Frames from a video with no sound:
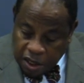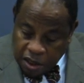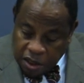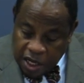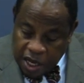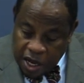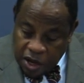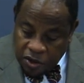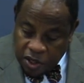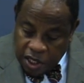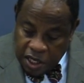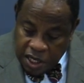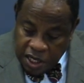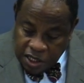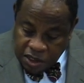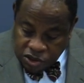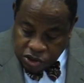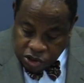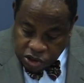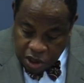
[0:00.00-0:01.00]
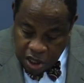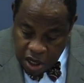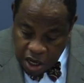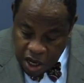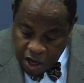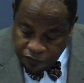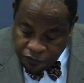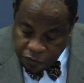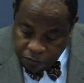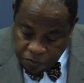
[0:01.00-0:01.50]
Now, each
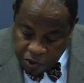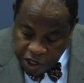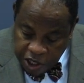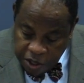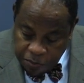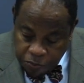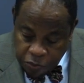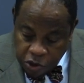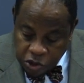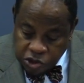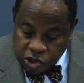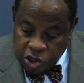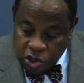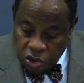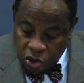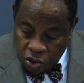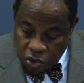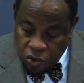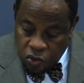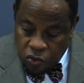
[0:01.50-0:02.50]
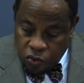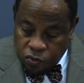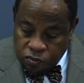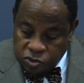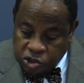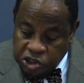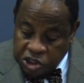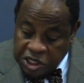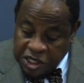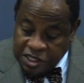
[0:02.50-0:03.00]
of the people to
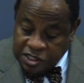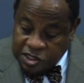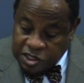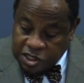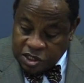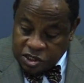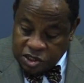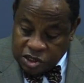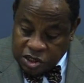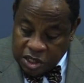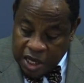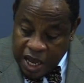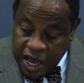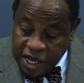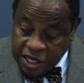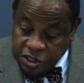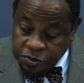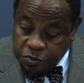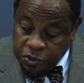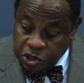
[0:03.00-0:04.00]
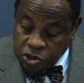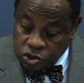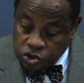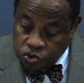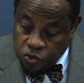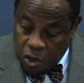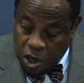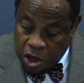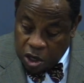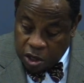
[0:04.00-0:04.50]
whom Jesus has been
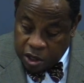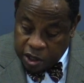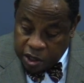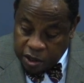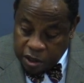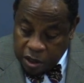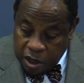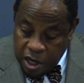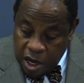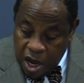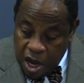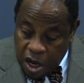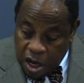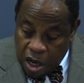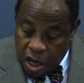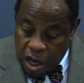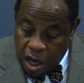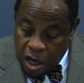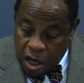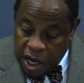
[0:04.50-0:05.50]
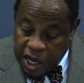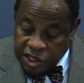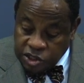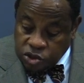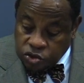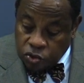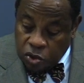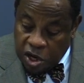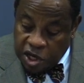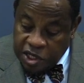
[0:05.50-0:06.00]
drawn uh,
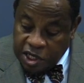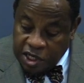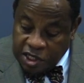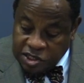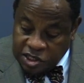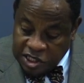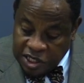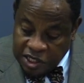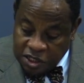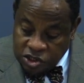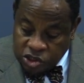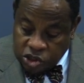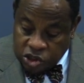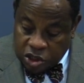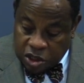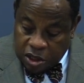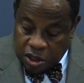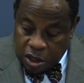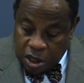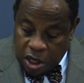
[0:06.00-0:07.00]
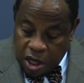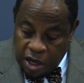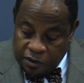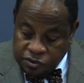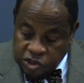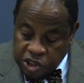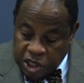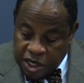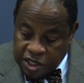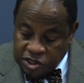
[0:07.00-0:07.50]
has drawn the attention
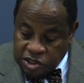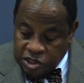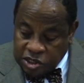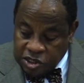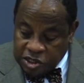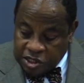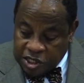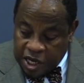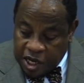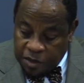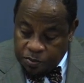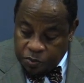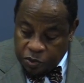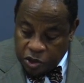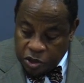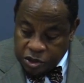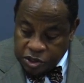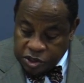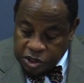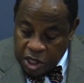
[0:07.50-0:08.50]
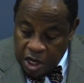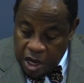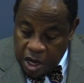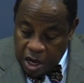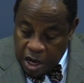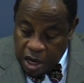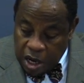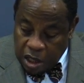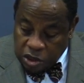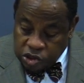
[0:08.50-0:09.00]
of John's disciples
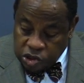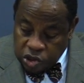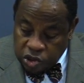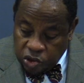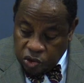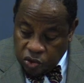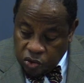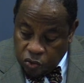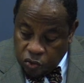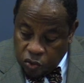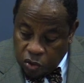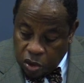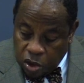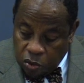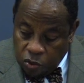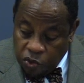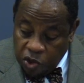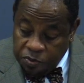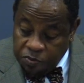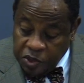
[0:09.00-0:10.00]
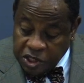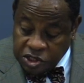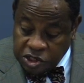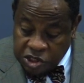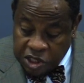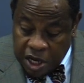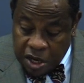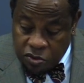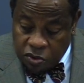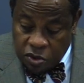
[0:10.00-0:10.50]
to would be
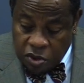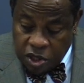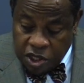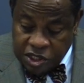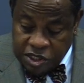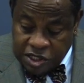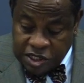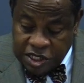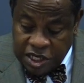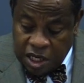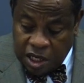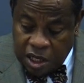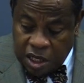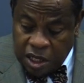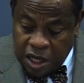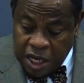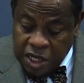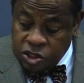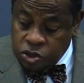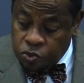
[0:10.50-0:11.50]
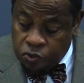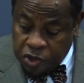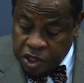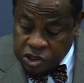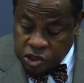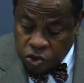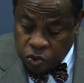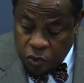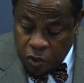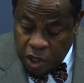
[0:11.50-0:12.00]
generally seen as
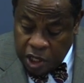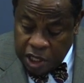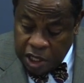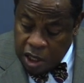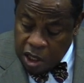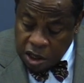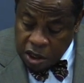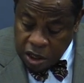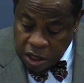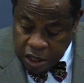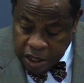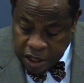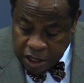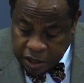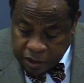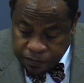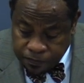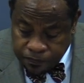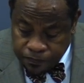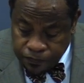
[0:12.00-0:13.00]
ritually unclean.